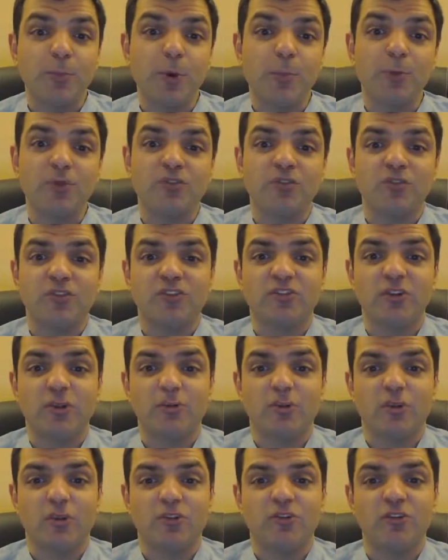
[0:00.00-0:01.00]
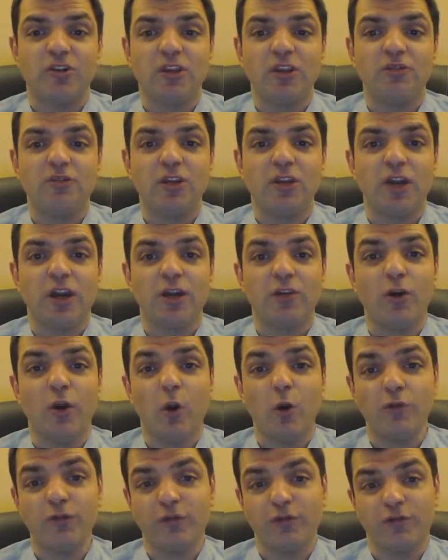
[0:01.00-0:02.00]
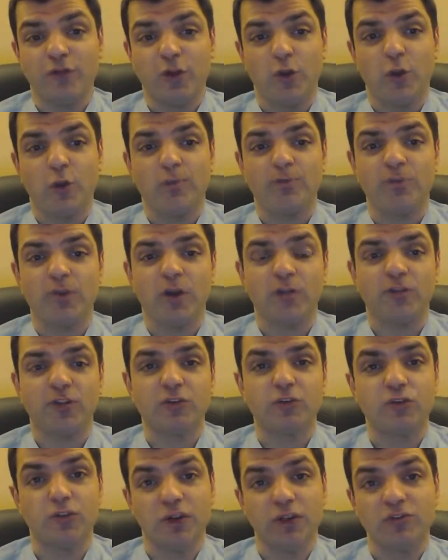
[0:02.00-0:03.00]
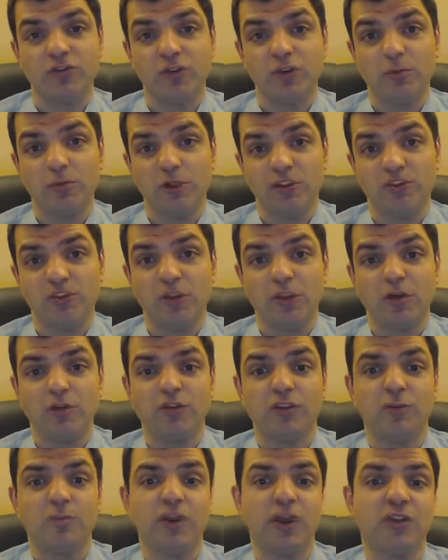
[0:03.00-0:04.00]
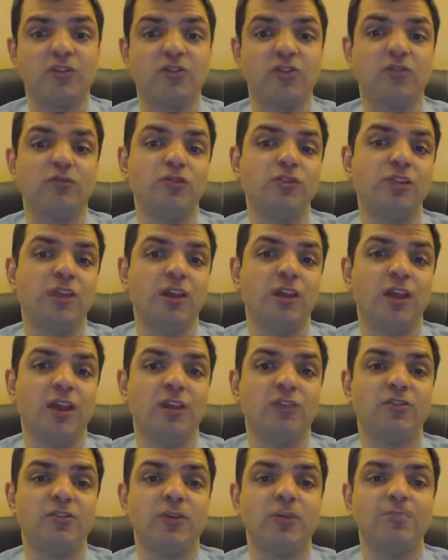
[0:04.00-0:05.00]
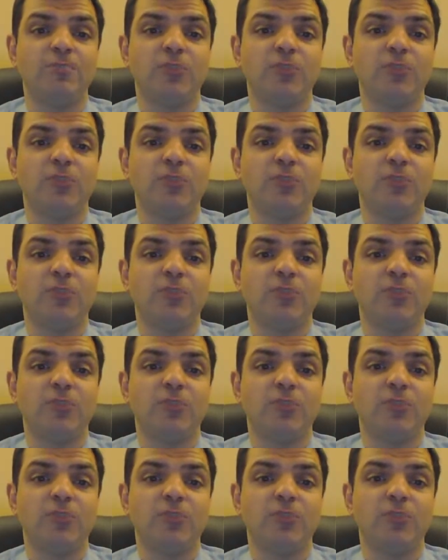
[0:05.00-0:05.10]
purpose of this seminar is to give you an overview of the trends in obesity over the past several decades,